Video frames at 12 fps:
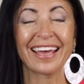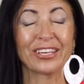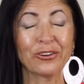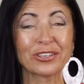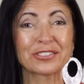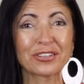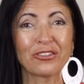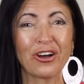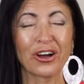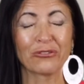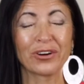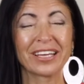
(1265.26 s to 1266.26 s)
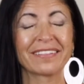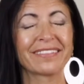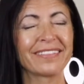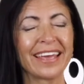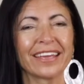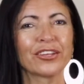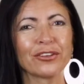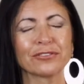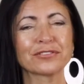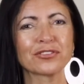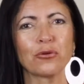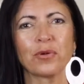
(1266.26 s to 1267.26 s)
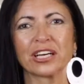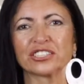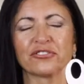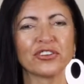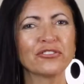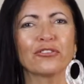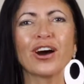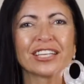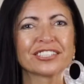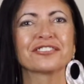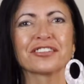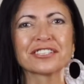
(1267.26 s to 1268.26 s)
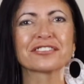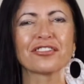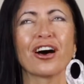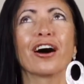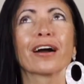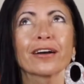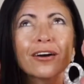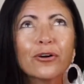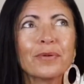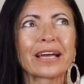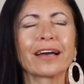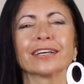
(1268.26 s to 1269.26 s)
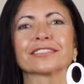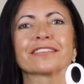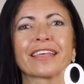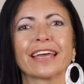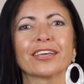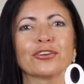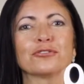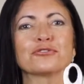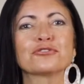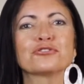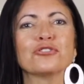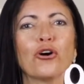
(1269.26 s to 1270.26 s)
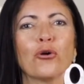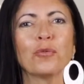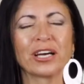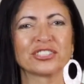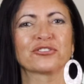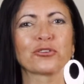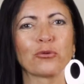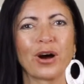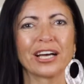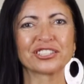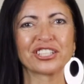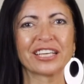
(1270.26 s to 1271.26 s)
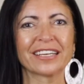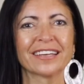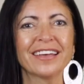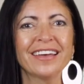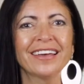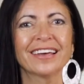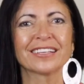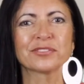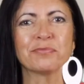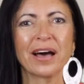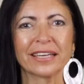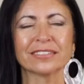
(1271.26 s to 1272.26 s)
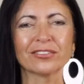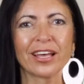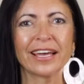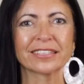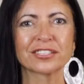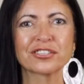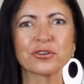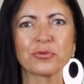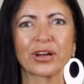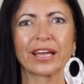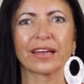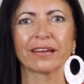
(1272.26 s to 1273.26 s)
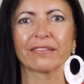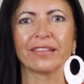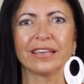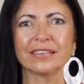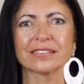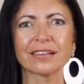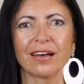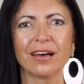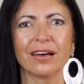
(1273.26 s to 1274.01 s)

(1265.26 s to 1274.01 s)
I know it's a long one. Thank you so much. If you've watched this long, oh my gosh, thank you so much for watching. It's my delight to bring these